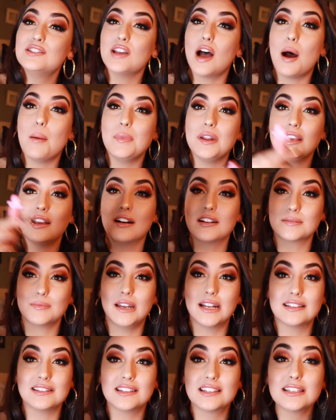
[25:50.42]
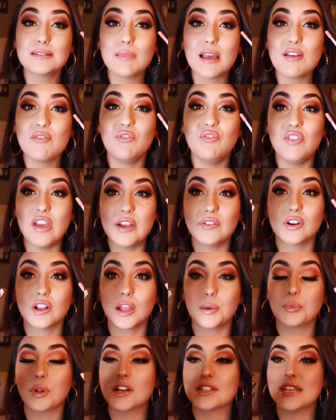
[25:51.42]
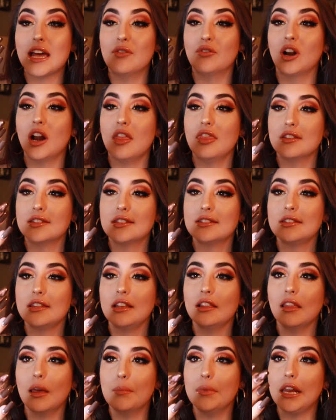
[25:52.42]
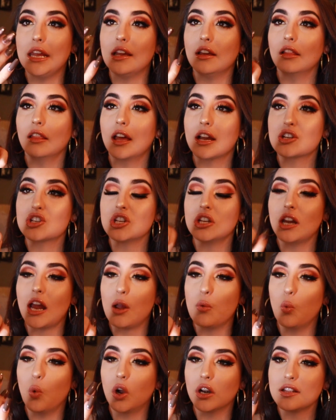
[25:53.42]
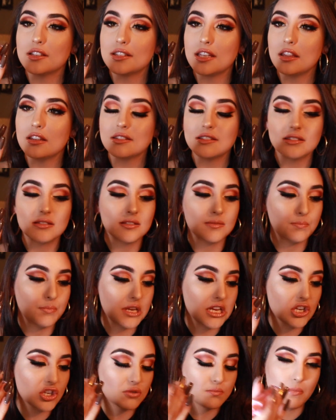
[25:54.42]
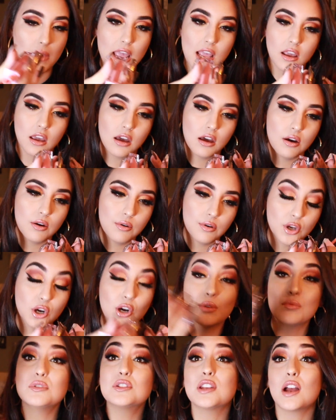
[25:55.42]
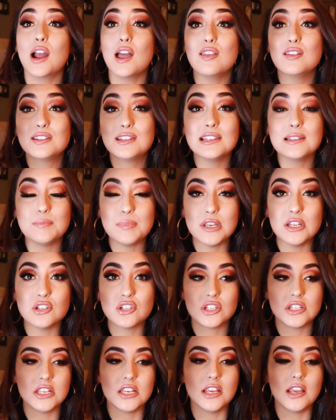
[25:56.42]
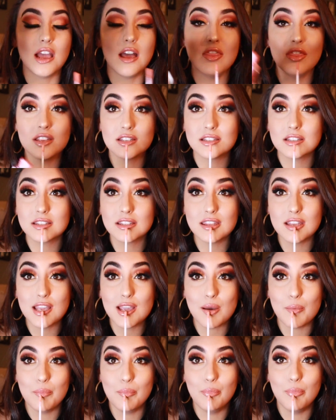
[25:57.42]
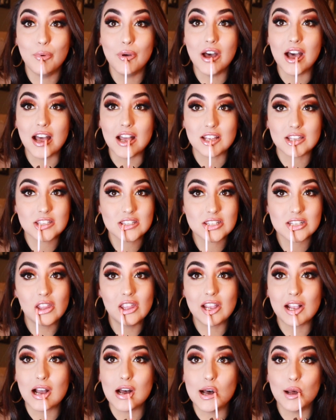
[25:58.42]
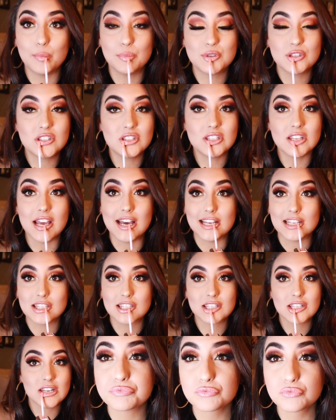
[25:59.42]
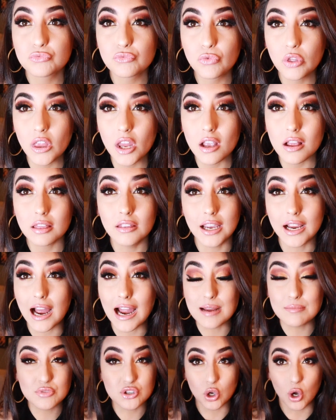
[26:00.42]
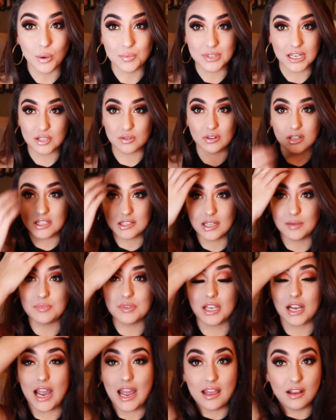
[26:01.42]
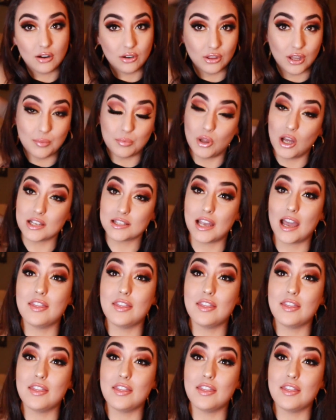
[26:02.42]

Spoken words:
Dominique Cosmetics. This is my favorite lip gloss ever, and this is the Lemonade collection. I want to say this is Peach Mango, or sorry, this is Peach Tea, and this is the best. Like, obsessed. Like, I'm so obsessed with this lipstick or lip gloss.